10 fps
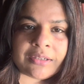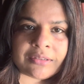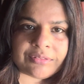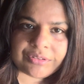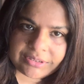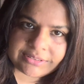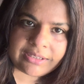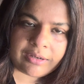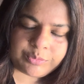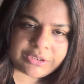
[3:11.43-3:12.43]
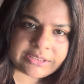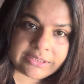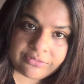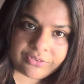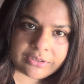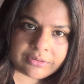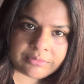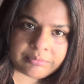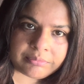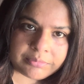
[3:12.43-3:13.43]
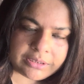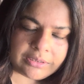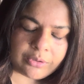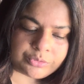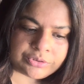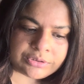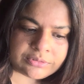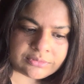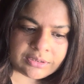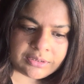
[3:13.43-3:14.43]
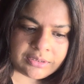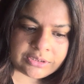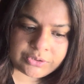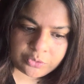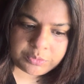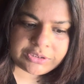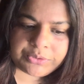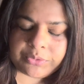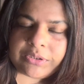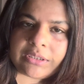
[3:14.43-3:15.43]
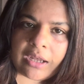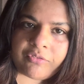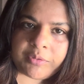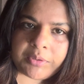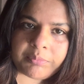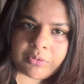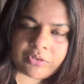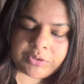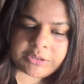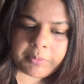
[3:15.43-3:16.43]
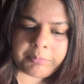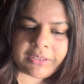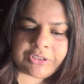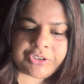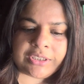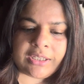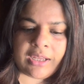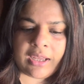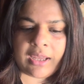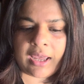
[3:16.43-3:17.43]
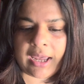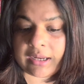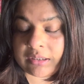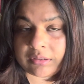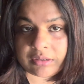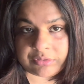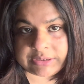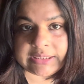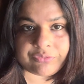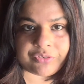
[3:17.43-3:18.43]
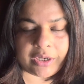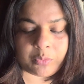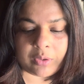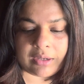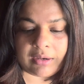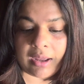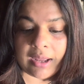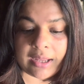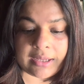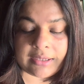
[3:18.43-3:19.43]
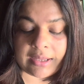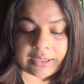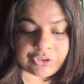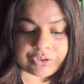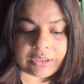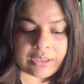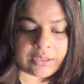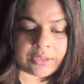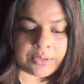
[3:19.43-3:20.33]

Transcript: The result was severe burnout. So much so that after my book was published and received very well, I actually